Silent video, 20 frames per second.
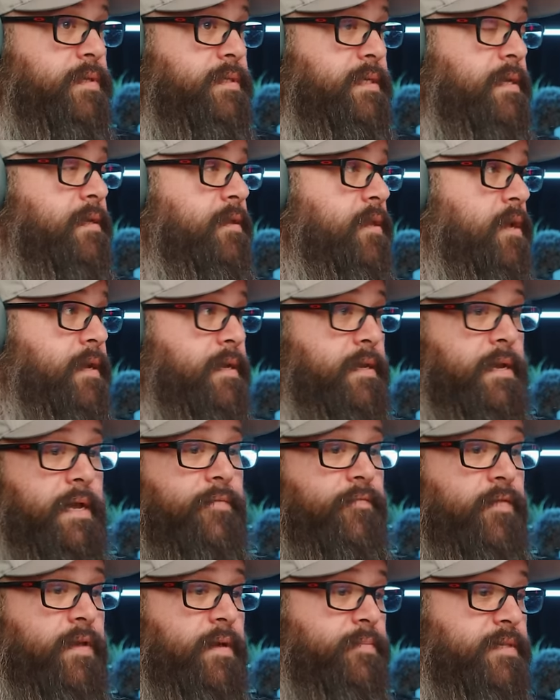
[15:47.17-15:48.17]
something like an
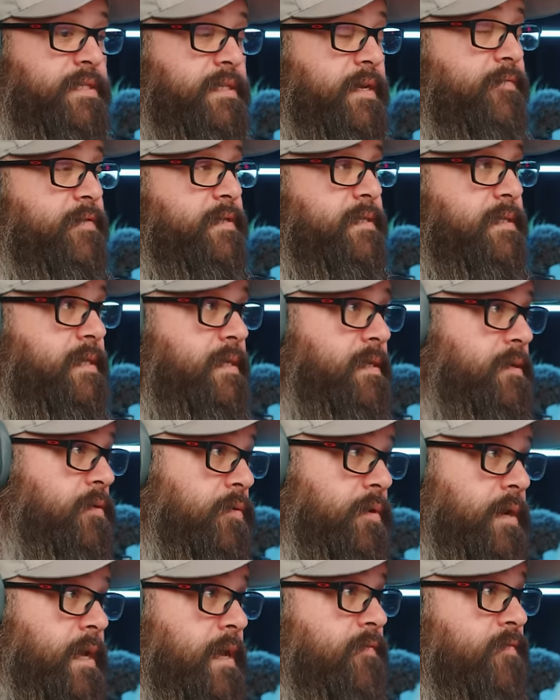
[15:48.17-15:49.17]
AVM 70
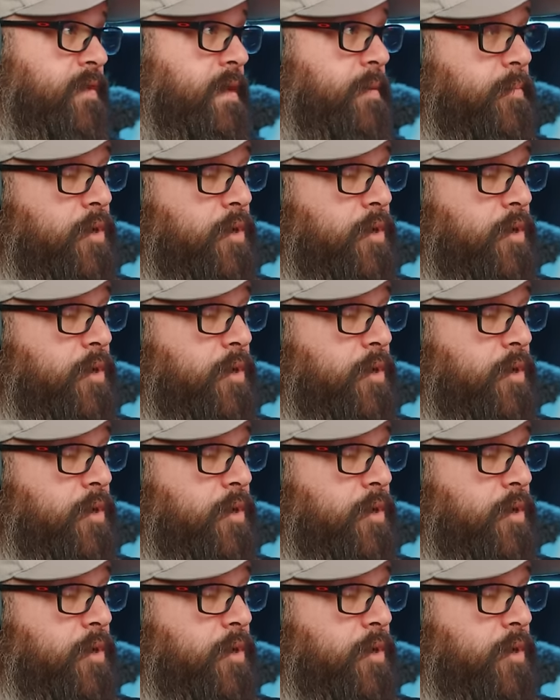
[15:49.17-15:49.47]
or an AVM